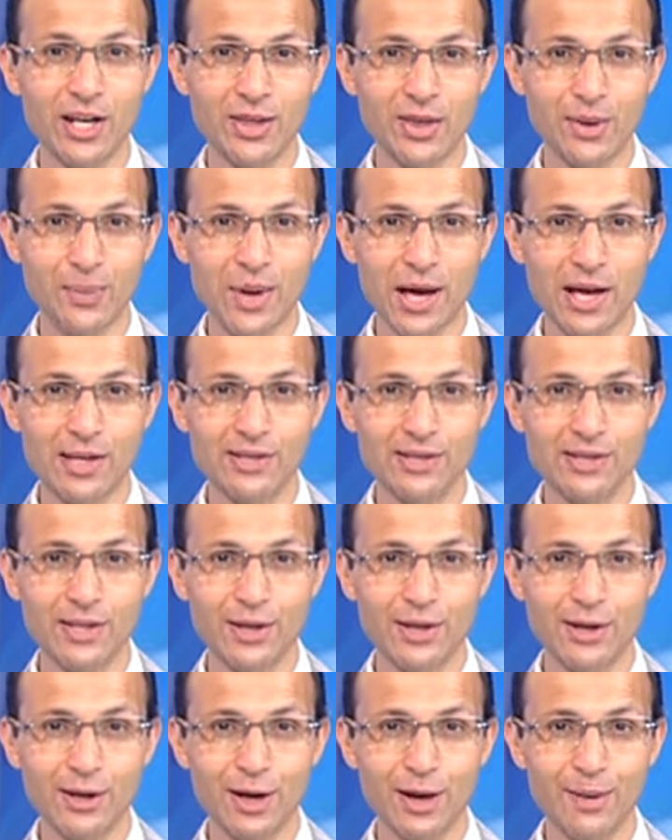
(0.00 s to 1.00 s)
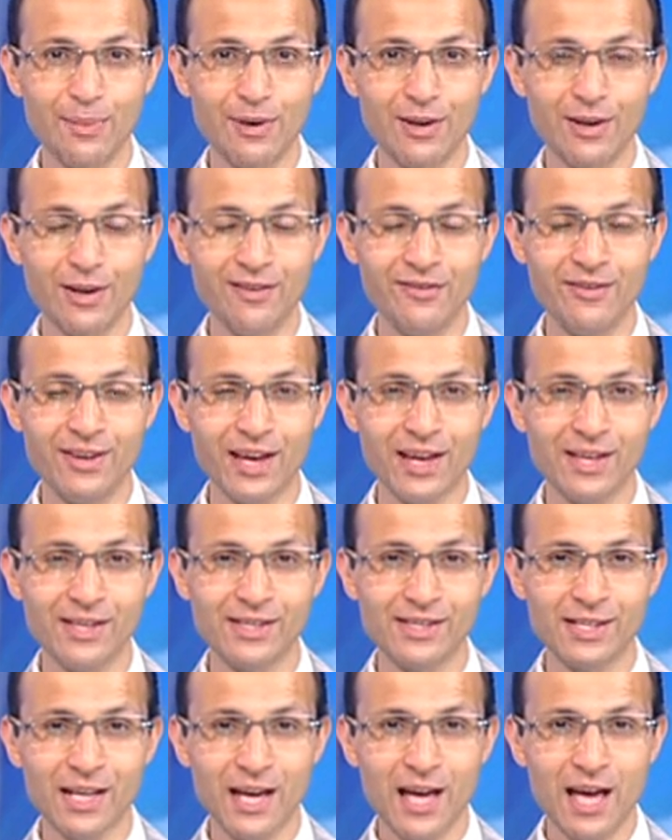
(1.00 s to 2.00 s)
in the past couple of
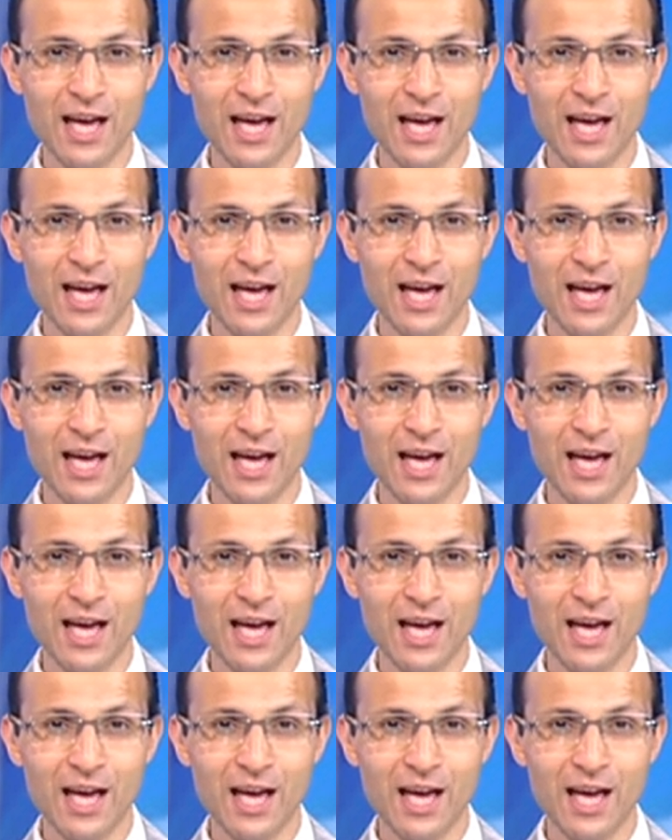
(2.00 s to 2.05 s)
days,